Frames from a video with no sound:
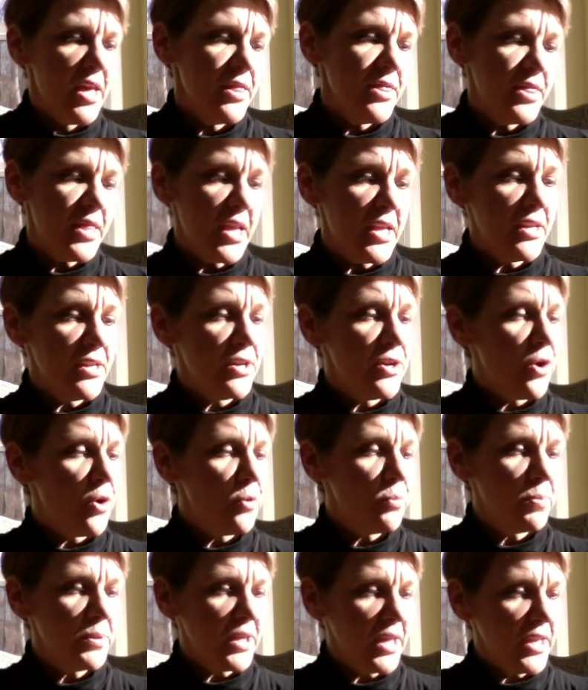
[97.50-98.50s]
Then
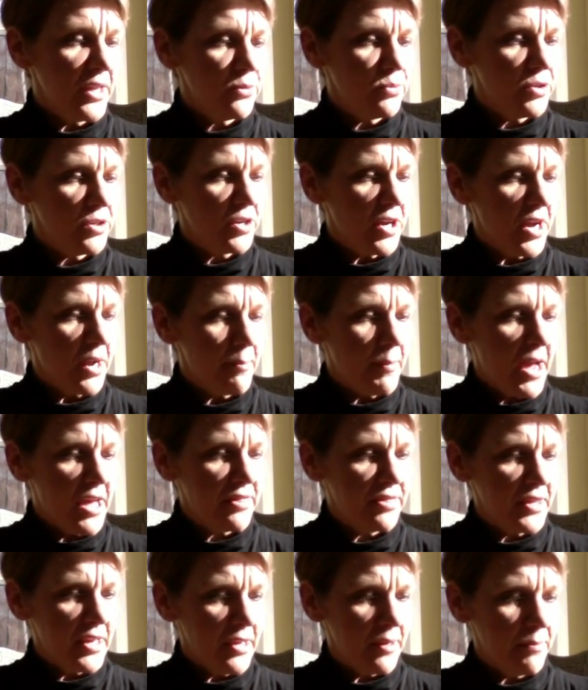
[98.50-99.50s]
no plague will come
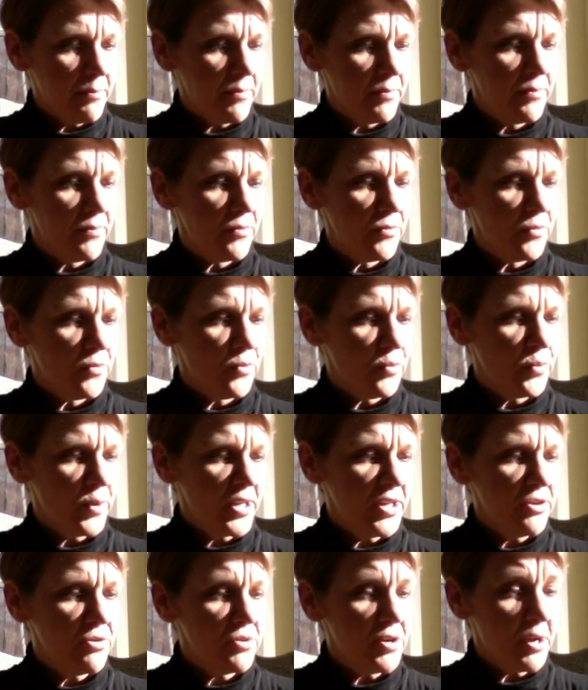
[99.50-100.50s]
on them
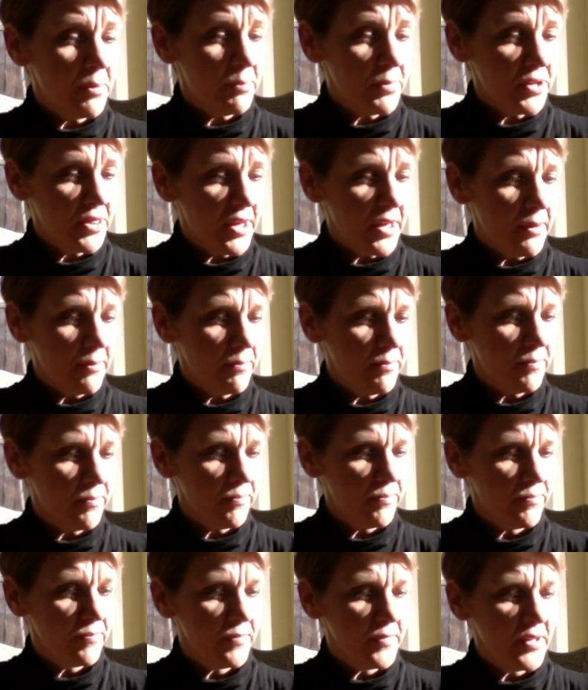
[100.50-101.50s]
when you number them.
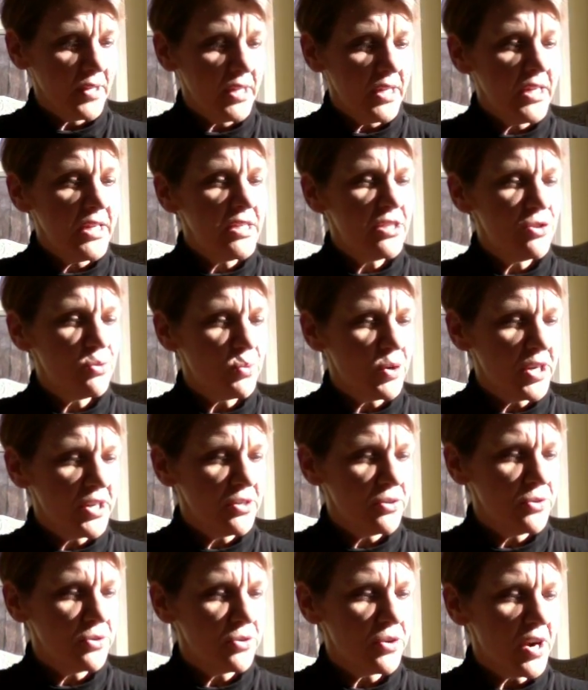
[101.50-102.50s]
Each one
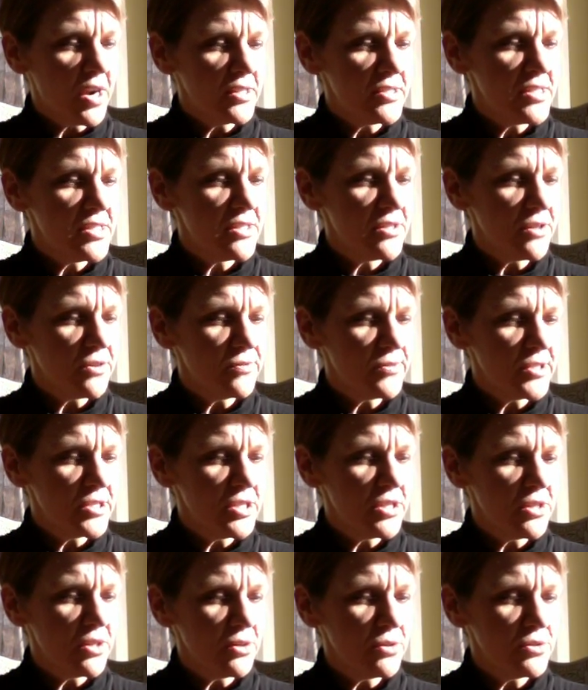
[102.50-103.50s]
who crosses over
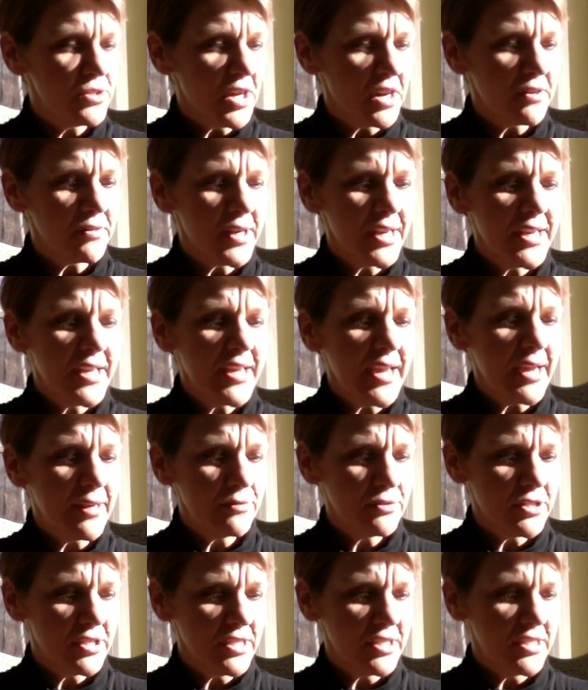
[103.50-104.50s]
to those already
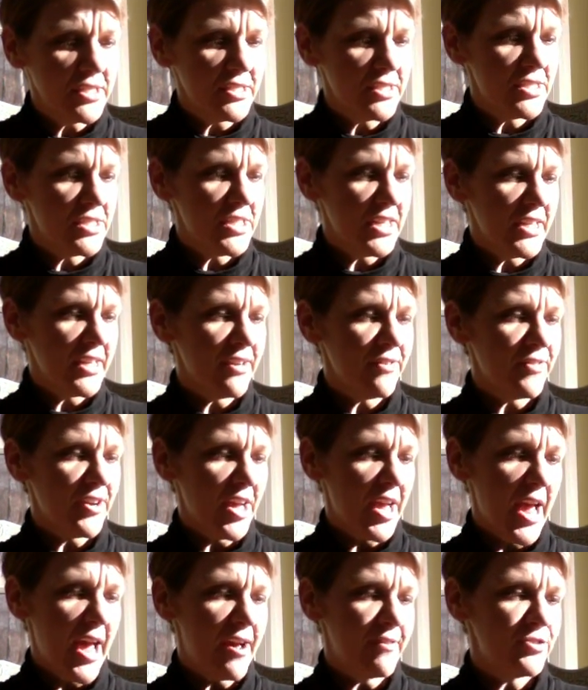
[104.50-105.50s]
counted is to give
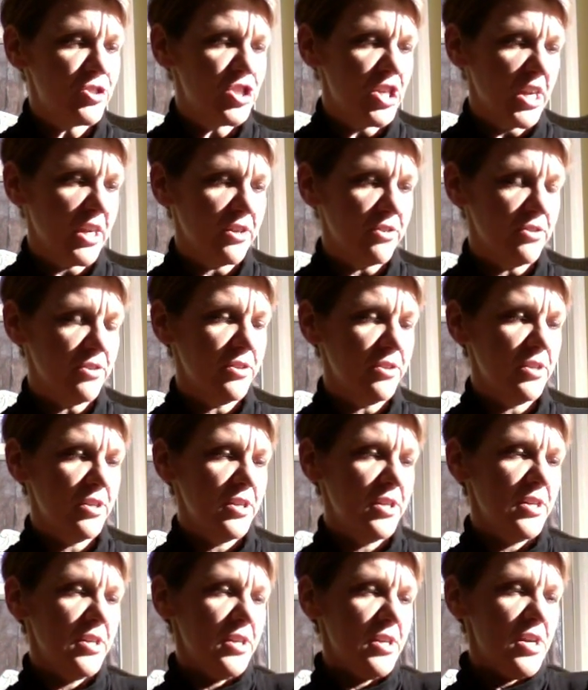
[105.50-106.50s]
a half shekel,
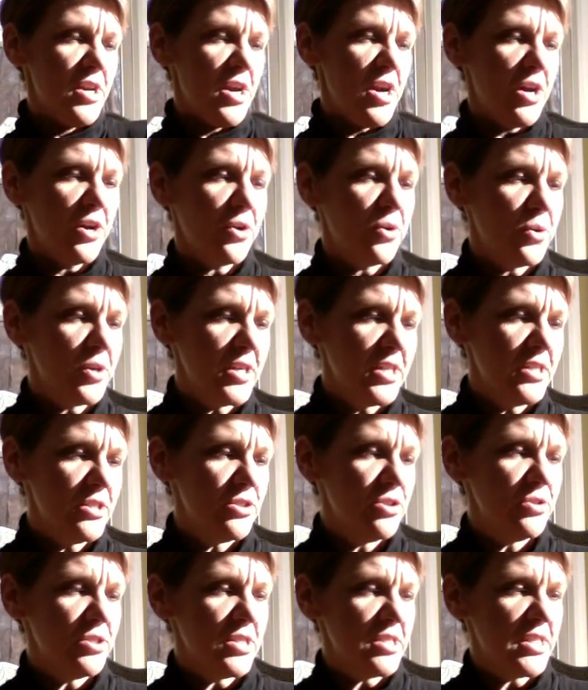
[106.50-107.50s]
according
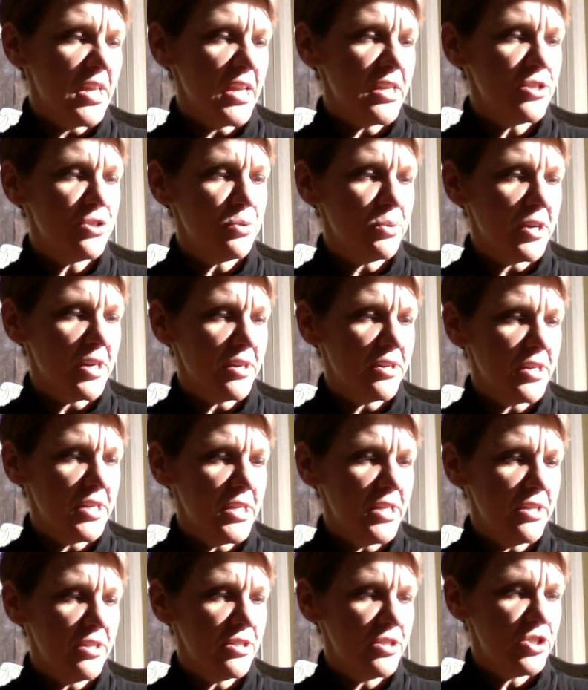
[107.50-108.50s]
to the
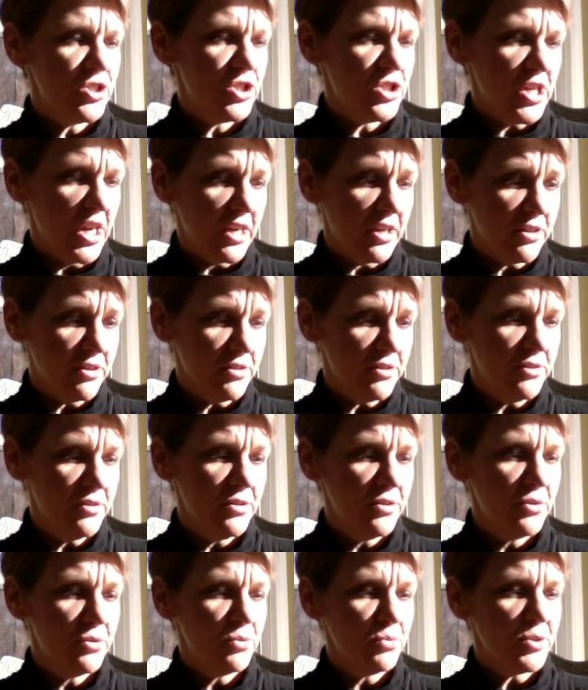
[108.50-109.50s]
sanctuary shekel,
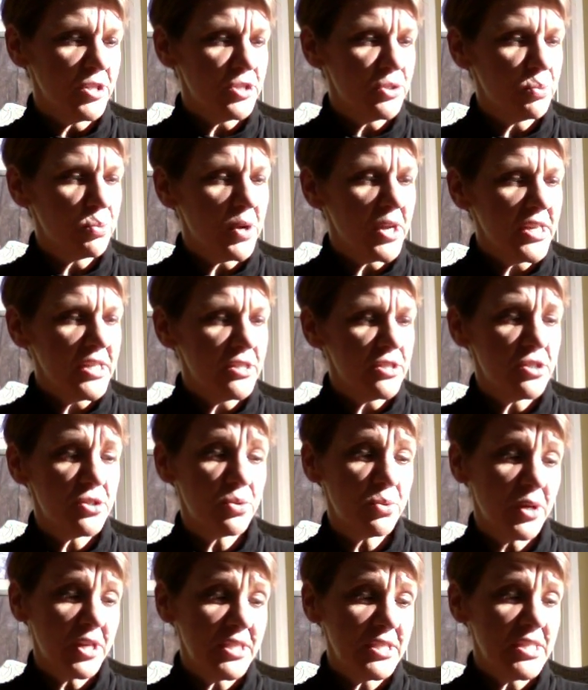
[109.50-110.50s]
which weighs
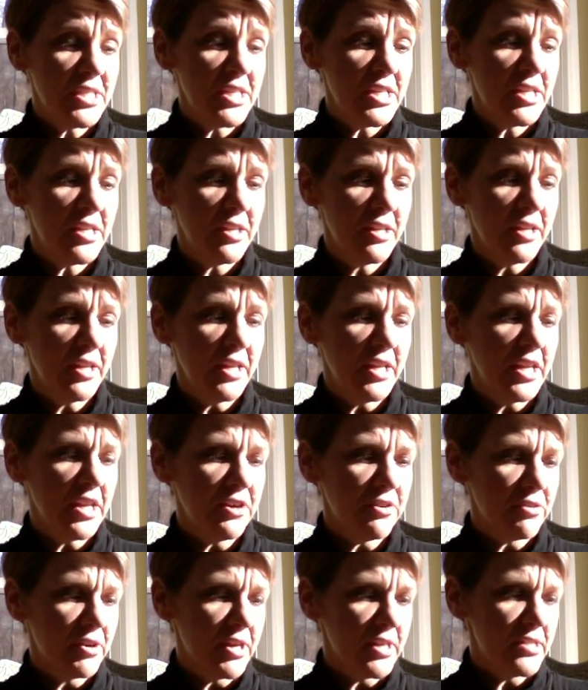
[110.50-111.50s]
20
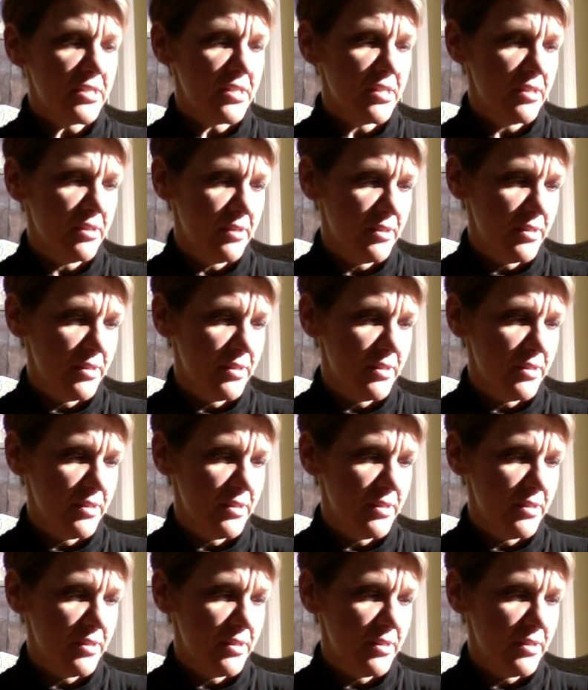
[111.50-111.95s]
gerahs.